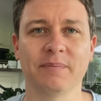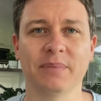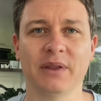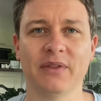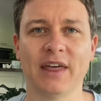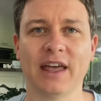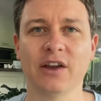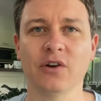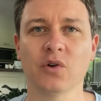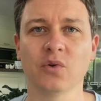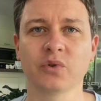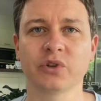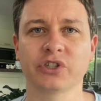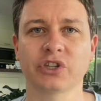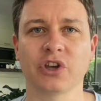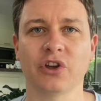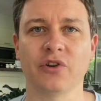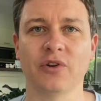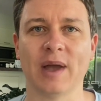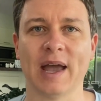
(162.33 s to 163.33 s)
but they
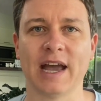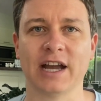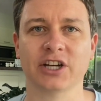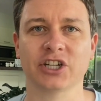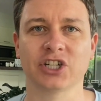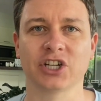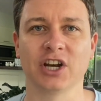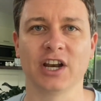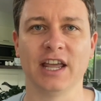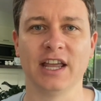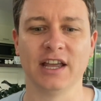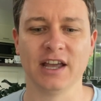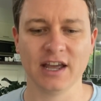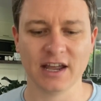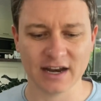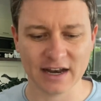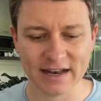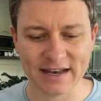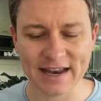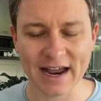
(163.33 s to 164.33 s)
also actually
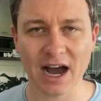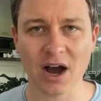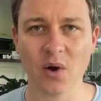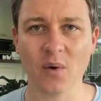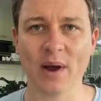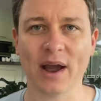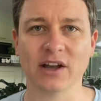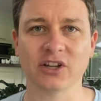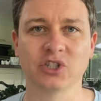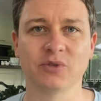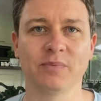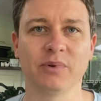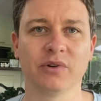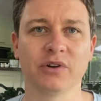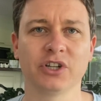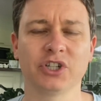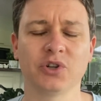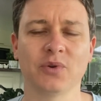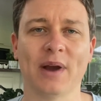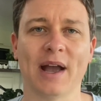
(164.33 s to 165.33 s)
dull our
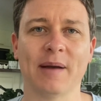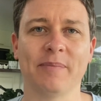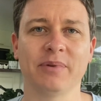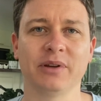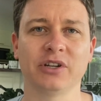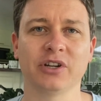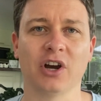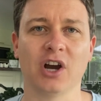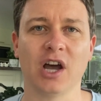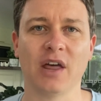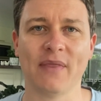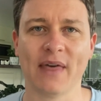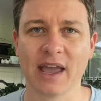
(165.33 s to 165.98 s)
spiritual appetite.